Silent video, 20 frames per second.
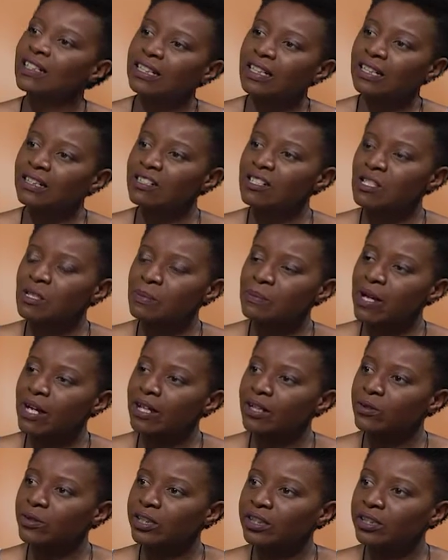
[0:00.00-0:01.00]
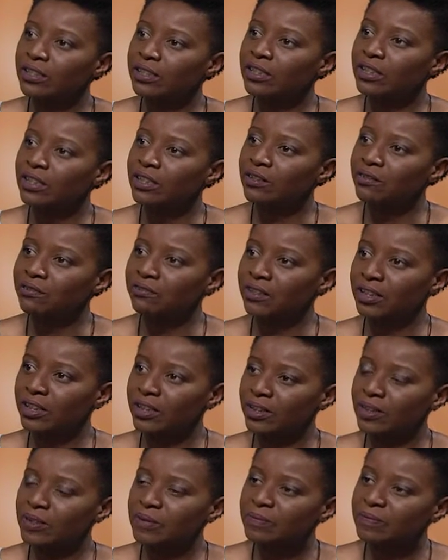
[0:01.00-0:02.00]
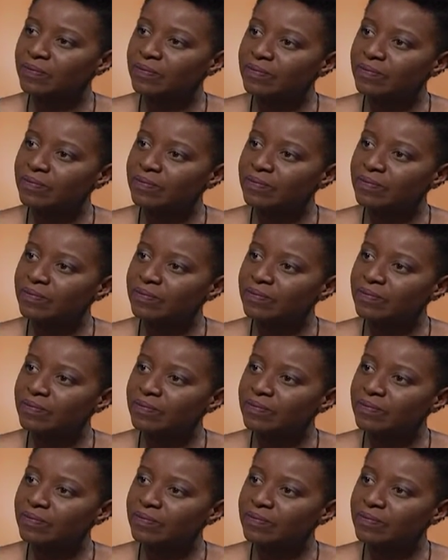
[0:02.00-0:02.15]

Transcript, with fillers: like an inspiring uh, figure?